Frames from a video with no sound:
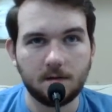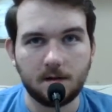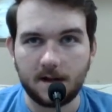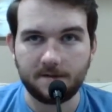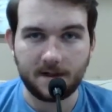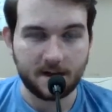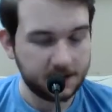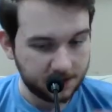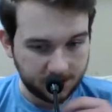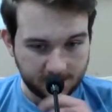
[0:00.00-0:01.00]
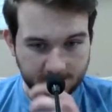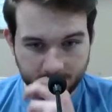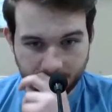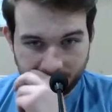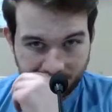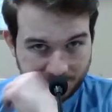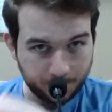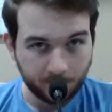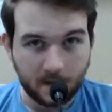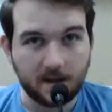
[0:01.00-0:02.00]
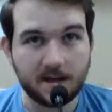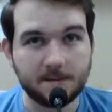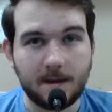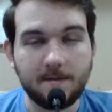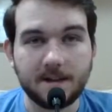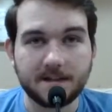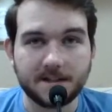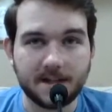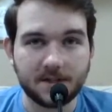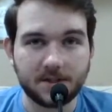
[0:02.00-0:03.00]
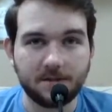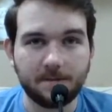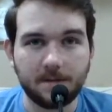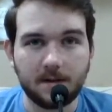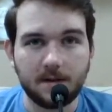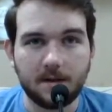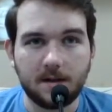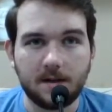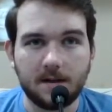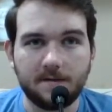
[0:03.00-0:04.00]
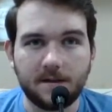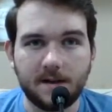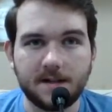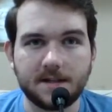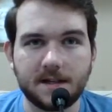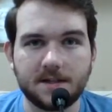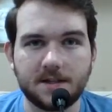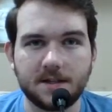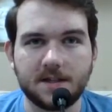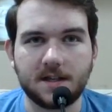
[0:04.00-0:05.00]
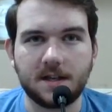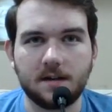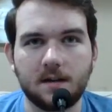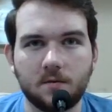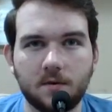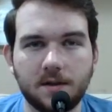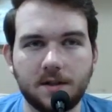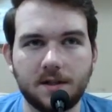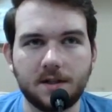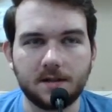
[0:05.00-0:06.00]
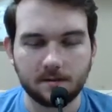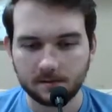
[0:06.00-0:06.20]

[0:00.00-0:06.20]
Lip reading: If that is cheese. I guess maybe that's intentional. If it is, that's just a really...